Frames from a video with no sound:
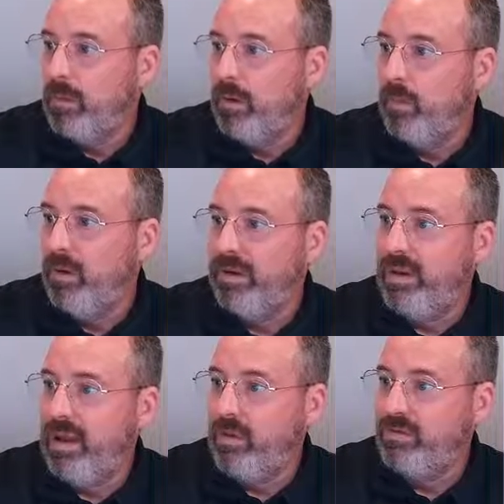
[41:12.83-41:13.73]
And we can
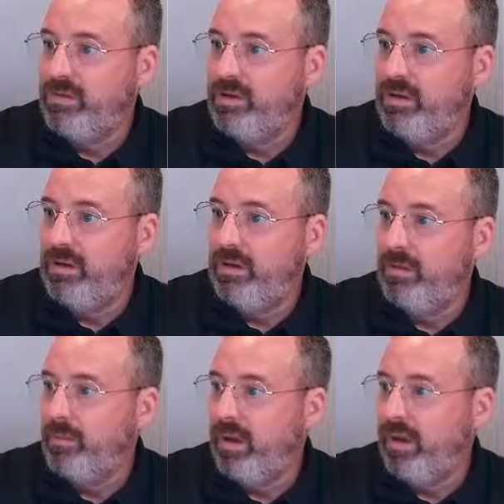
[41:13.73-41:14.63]
now see
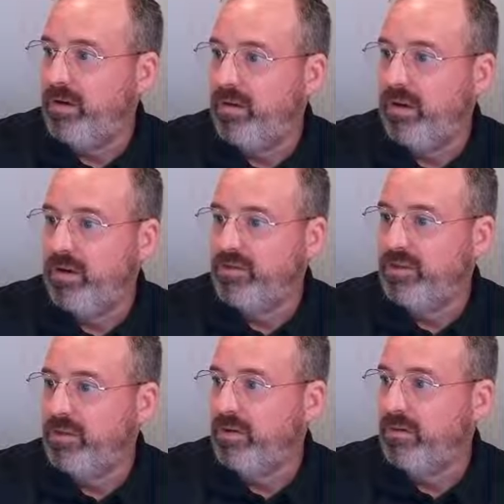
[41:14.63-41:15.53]
my
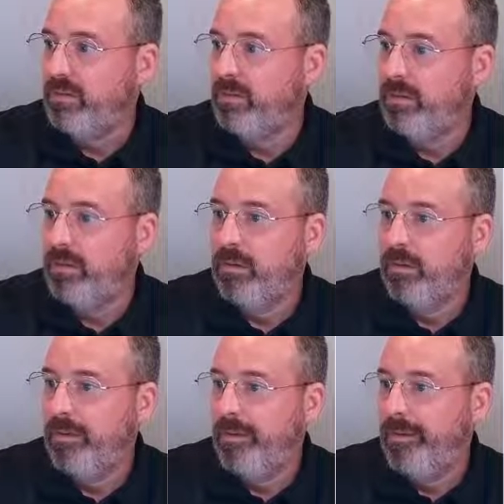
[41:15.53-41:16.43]
introduction,
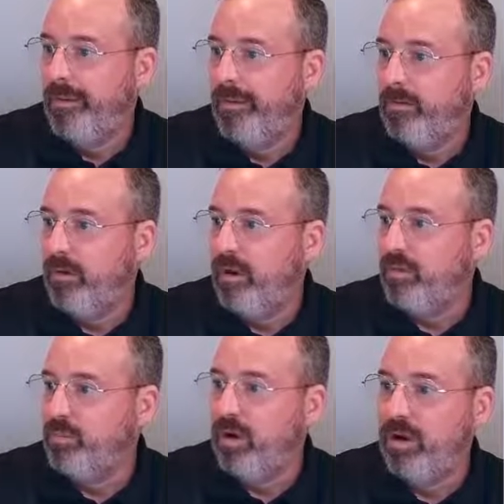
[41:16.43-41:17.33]
right? It's
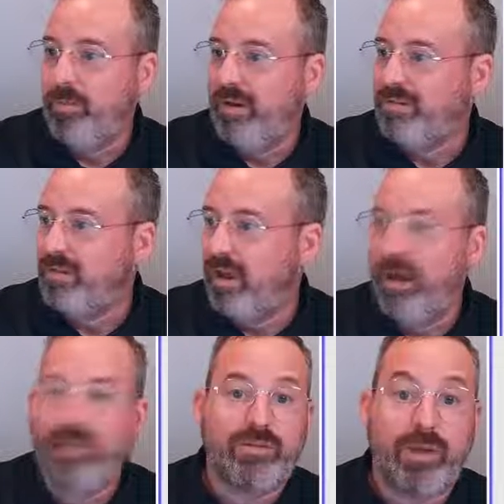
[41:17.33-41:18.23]
brought in my
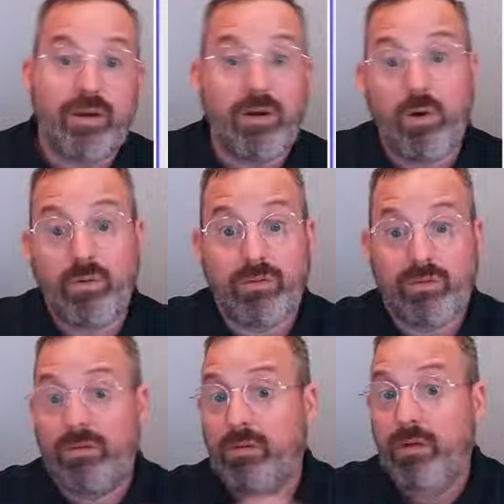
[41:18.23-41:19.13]
slides and my
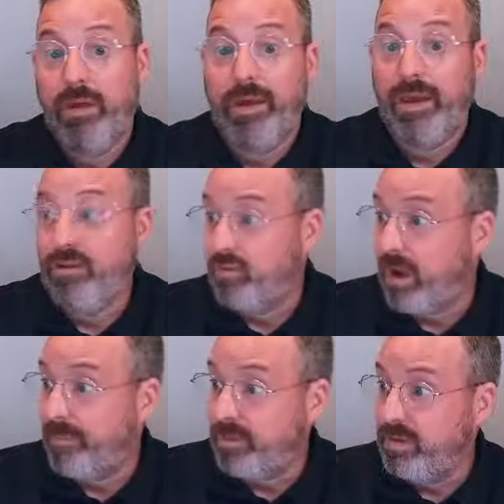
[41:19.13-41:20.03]
notes and
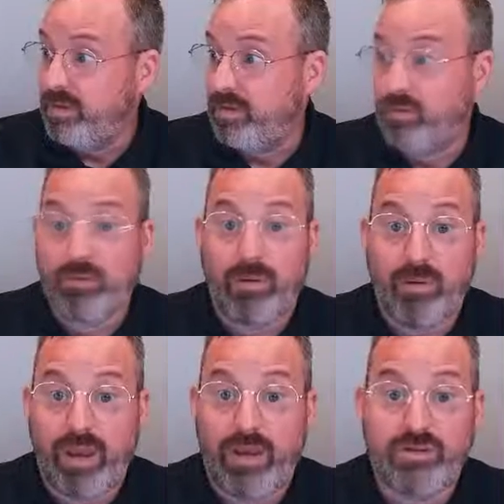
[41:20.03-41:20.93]
dropped them into those
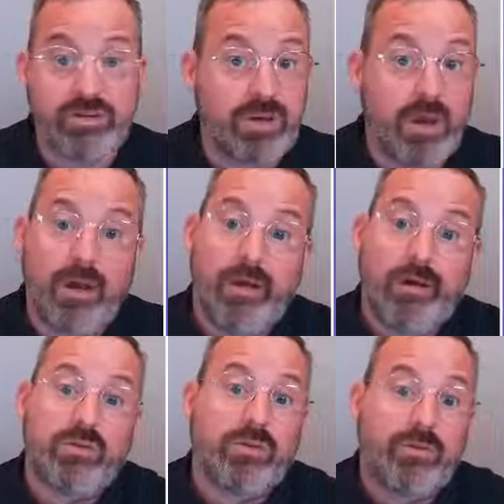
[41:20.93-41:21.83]
locations.
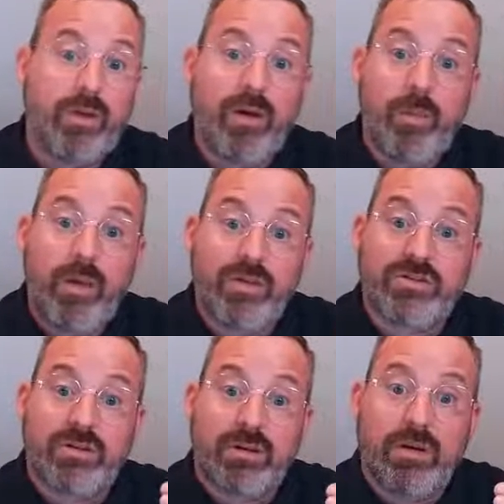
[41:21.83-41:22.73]
So it's very
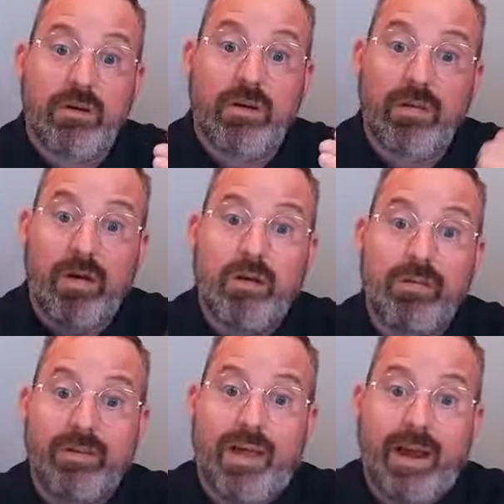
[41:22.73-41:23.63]
much along
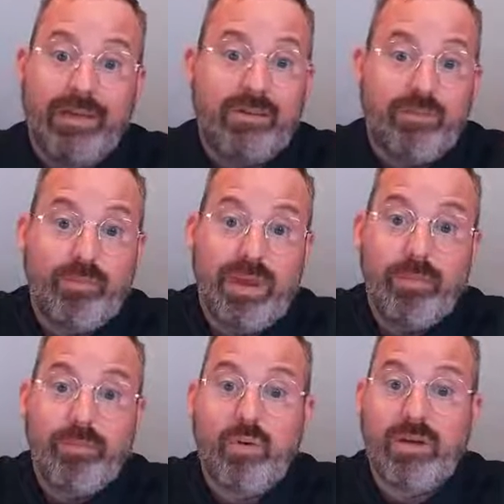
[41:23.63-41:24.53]
the lines of
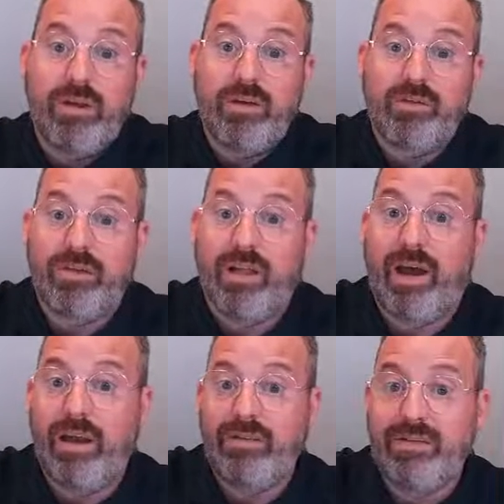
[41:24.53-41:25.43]
importing your
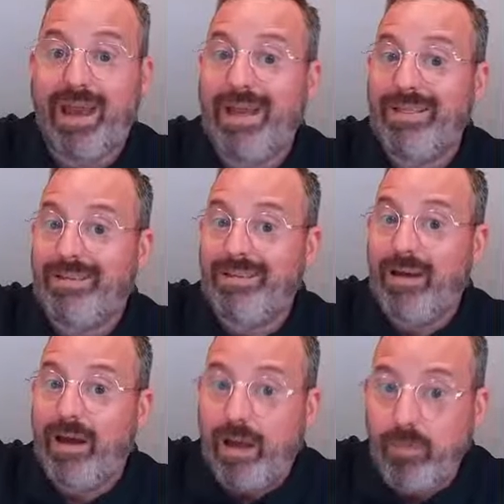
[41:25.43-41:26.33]
slides at the
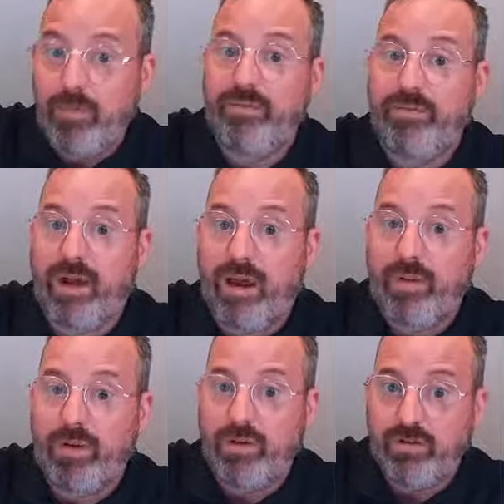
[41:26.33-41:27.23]
time of
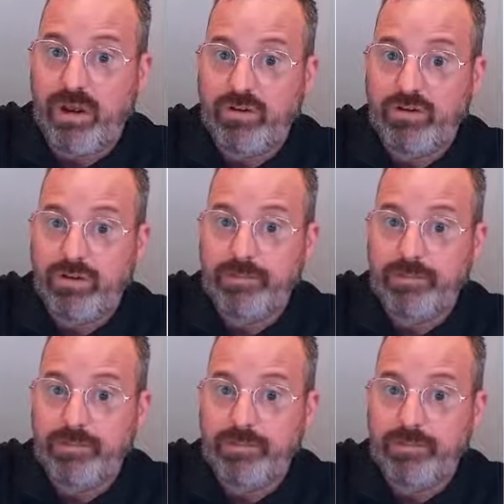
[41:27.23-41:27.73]
document creation.